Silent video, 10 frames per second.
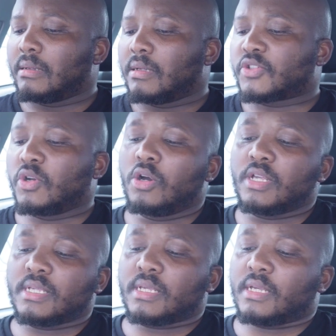so
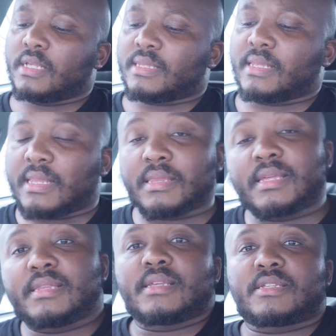
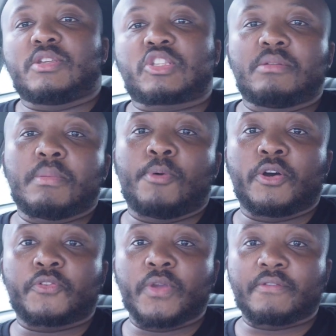it's going to be Borthwick